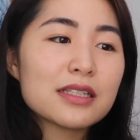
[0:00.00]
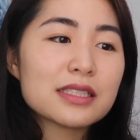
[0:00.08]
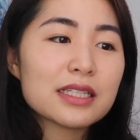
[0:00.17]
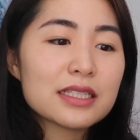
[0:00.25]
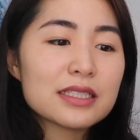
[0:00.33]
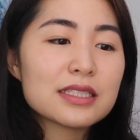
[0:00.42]

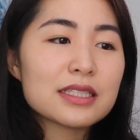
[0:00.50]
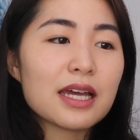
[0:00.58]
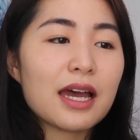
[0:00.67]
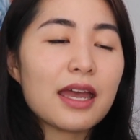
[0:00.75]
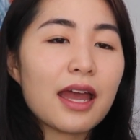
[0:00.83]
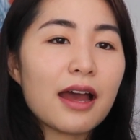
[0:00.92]
since
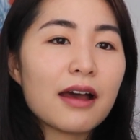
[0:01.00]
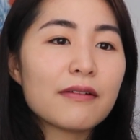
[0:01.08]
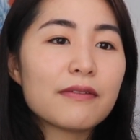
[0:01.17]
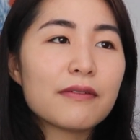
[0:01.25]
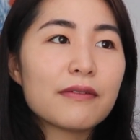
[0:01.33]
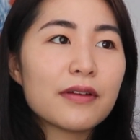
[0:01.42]
I
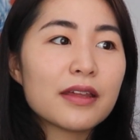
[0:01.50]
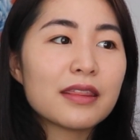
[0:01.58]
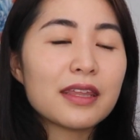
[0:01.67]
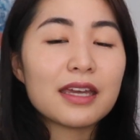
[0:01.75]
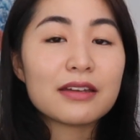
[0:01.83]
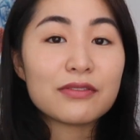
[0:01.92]
have
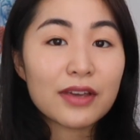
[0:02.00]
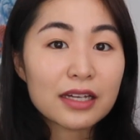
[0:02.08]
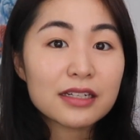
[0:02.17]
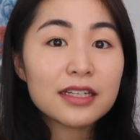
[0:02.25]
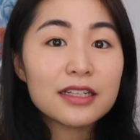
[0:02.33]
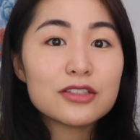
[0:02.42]
the
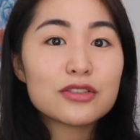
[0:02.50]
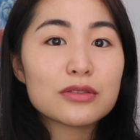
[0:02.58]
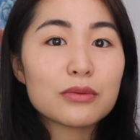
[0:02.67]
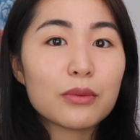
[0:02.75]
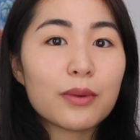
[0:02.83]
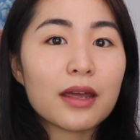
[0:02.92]
advantage
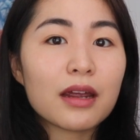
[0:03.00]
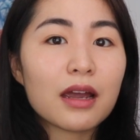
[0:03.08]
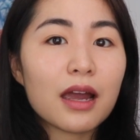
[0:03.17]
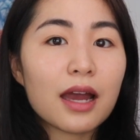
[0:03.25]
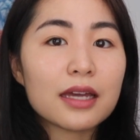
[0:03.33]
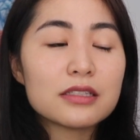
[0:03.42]

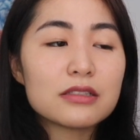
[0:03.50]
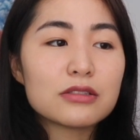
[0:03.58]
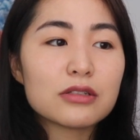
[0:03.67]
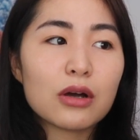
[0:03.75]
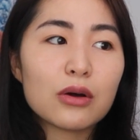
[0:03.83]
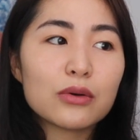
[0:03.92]
where I
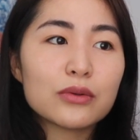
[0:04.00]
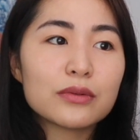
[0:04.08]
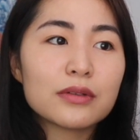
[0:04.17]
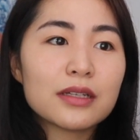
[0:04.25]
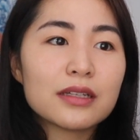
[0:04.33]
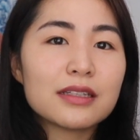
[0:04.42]
don't
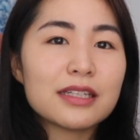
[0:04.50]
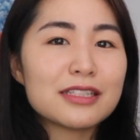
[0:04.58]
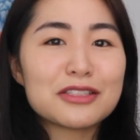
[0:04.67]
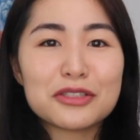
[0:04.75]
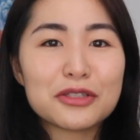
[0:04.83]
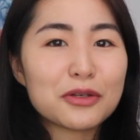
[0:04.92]

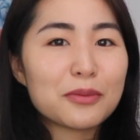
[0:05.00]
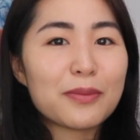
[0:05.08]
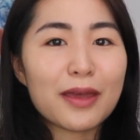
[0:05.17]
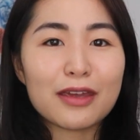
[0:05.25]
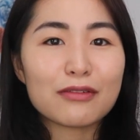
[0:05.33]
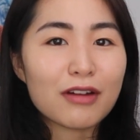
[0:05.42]
need to
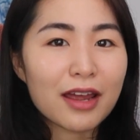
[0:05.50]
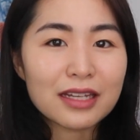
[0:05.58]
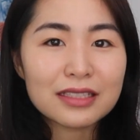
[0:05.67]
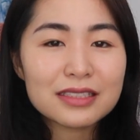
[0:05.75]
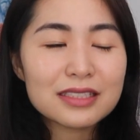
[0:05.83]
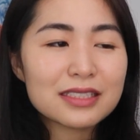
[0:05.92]
pay
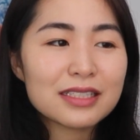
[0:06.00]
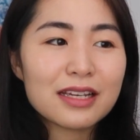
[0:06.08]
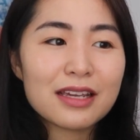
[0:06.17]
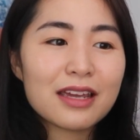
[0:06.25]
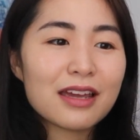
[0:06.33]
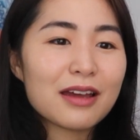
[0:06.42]
rent,
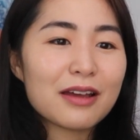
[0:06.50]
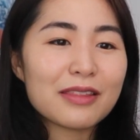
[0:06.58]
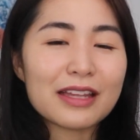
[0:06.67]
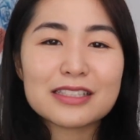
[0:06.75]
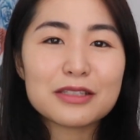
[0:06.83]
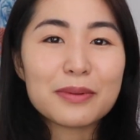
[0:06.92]

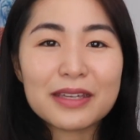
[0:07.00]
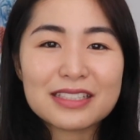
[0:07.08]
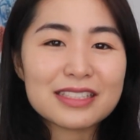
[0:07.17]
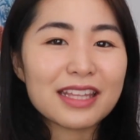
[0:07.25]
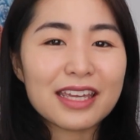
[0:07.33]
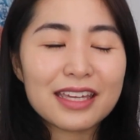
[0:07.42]
that's the
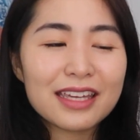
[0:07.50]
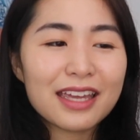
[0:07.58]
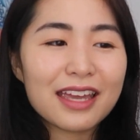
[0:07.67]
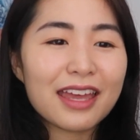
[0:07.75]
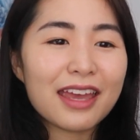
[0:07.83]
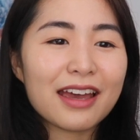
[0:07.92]
biggest thing,
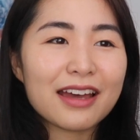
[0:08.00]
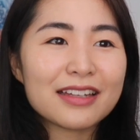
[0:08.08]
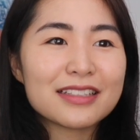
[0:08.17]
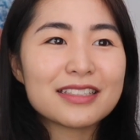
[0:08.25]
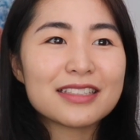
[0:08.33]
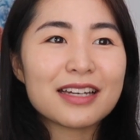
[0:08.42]

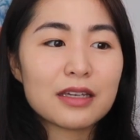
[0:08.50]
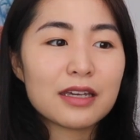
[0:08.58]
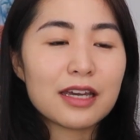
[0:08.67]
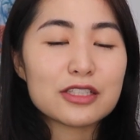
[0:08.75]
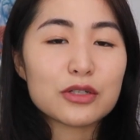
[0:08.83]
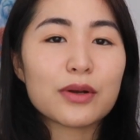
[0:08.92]
and
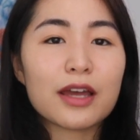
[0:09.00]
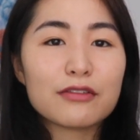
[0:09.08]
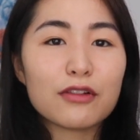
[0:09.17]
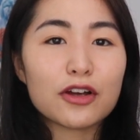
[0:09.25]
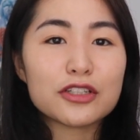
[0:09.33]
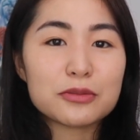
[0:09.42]
I don't have
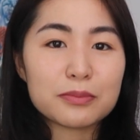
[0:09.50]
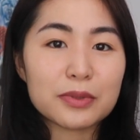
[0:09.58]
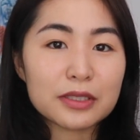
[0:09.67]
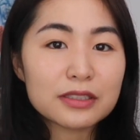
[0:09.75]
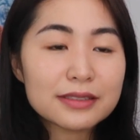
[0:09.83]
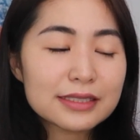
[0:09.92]
large
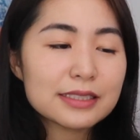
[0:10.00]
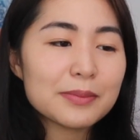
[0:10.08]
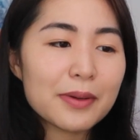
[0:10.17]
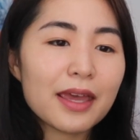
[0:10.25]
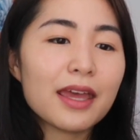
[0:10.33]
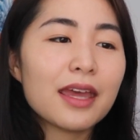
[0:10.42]
bills to
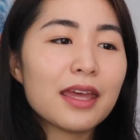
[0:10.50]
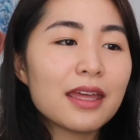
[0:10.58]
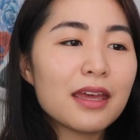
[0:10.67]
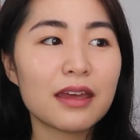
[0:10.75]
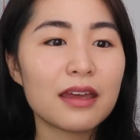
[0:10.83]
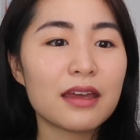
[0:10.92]
pay,
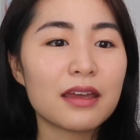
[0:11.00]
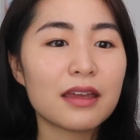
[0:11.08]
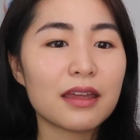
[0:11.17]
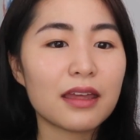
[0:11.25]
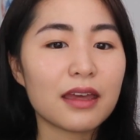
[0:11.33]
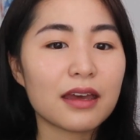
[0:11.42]

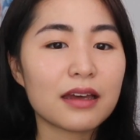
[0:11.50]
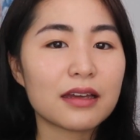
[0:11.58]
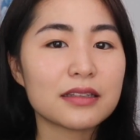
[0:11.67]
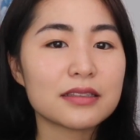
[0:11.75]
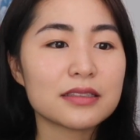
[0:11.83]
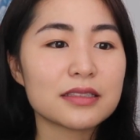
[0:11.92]

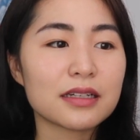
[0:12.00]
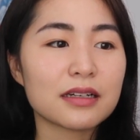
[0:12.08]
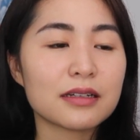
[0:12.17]
and